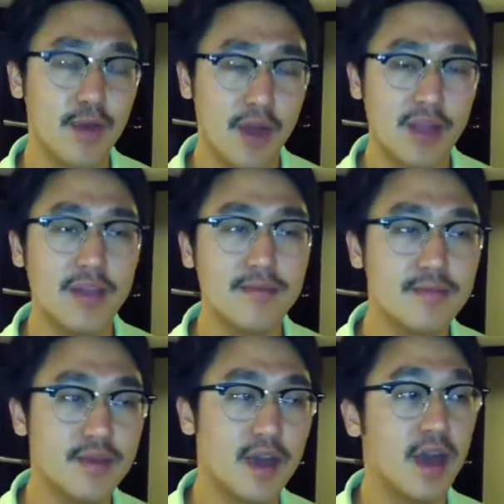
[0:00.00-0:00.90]
Raleigh.
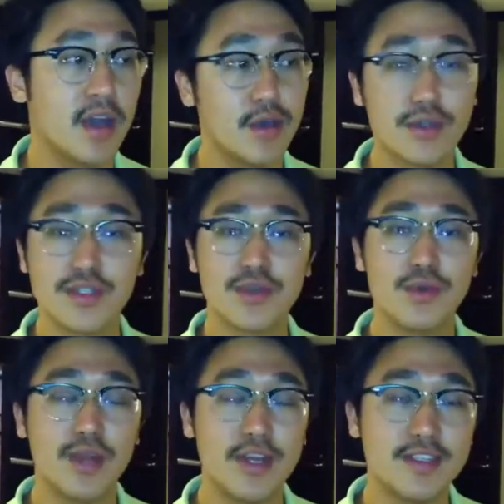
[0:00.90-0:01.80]
Uh, I go to
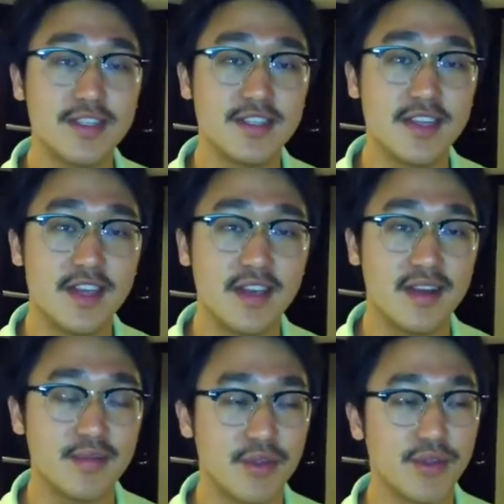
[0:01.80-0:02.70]
school at NC State,
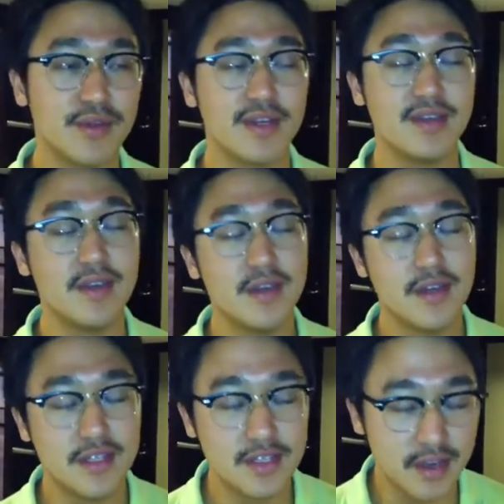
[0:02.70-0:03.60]
and I'm currently
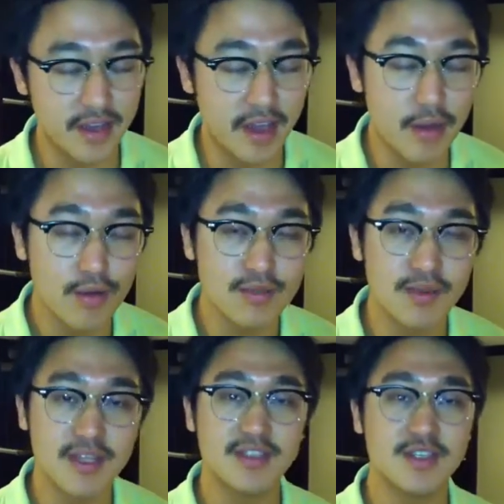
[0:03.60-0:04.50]
studying
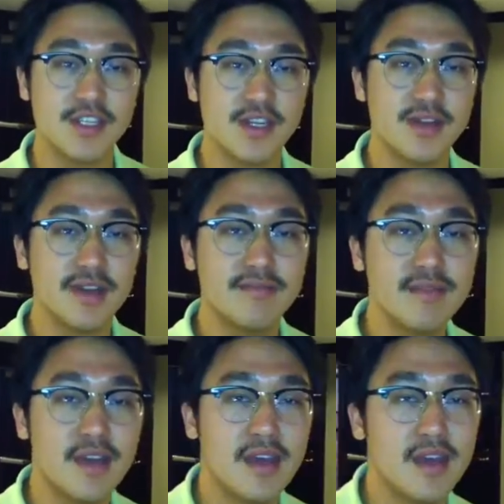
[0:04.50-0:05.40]
aerospace engineering.
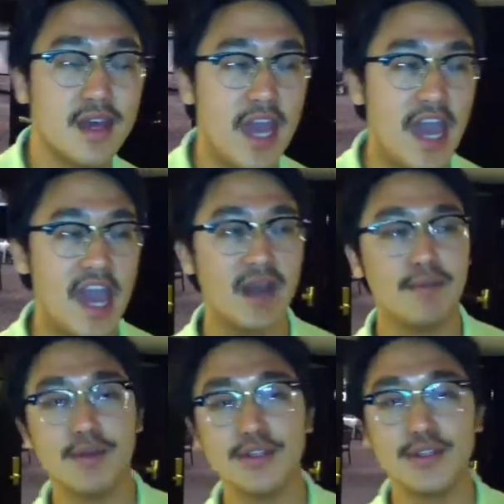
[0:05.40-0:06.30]
And
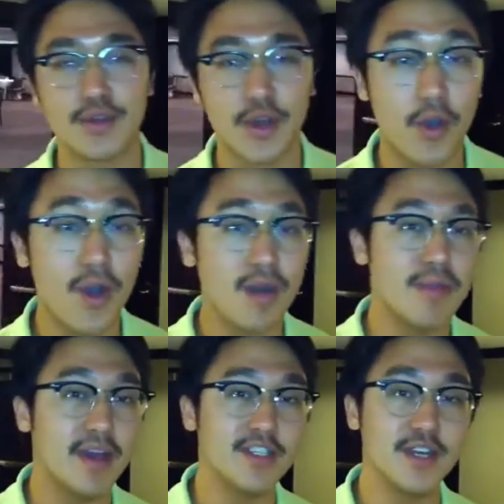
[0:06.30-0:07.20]
I'm also a
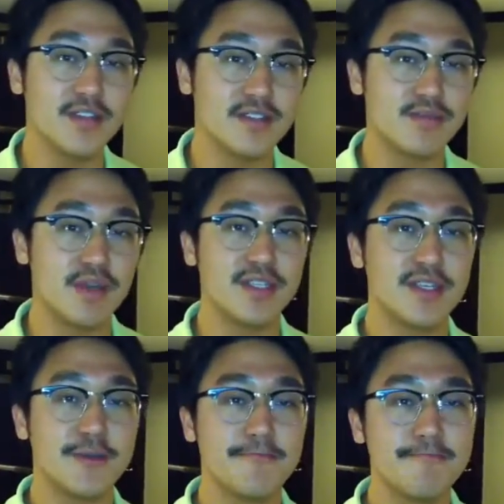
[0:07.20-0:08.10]
co-op at Johnson Space
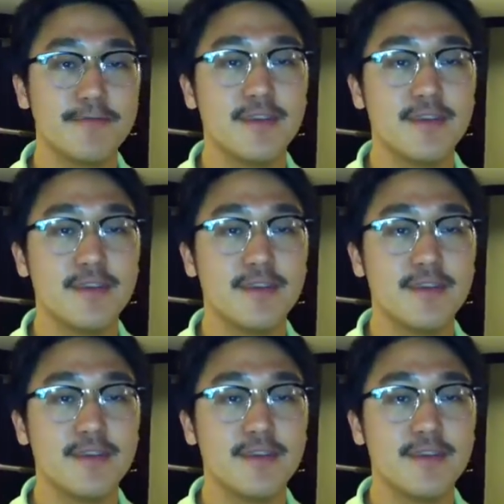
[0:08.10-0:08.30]
Center.